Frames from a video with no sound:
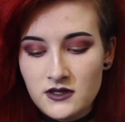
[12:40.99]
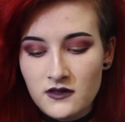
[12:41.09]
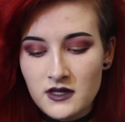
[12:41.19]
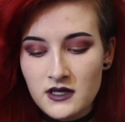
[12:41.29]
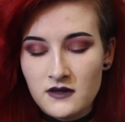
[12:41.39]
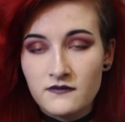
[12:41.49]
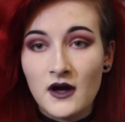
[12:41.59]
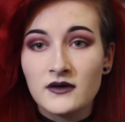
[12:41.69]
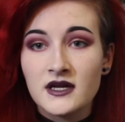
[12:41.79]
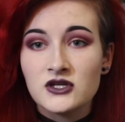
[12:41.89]
The
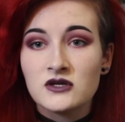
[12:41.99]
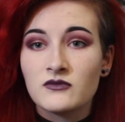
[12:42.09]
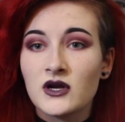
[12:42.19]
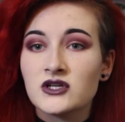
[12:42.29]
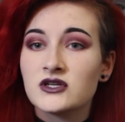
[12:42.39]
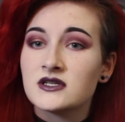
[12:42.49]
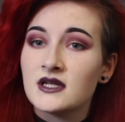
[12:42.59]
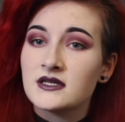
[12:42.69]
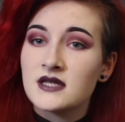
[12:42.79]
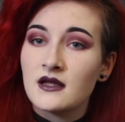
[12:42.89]
foundation brush
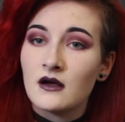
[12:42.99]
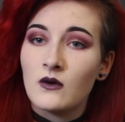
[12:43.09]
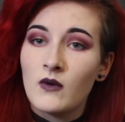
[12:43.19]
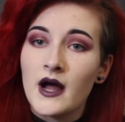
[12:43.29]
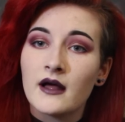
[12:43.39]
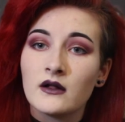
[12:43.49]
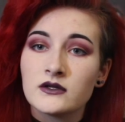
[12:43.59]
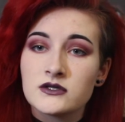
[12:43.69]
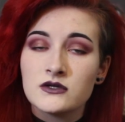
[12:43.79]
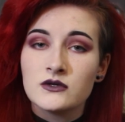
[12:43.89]
did take a while
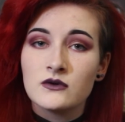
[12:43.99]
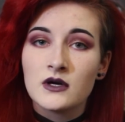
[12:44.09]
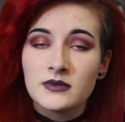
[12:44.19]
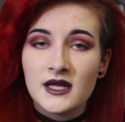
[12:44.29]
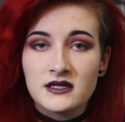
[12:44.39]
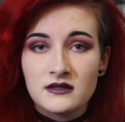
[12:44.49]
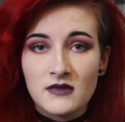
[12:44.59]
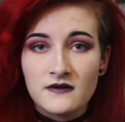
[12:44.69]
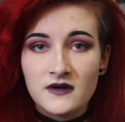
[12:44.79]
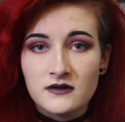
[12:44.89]
to blend in
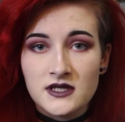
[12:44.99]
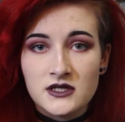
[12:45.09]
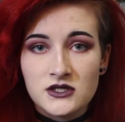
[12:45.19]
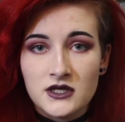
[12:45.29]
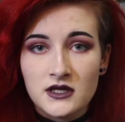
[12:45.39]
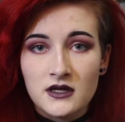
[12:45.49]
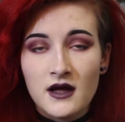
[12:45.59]
my foundation.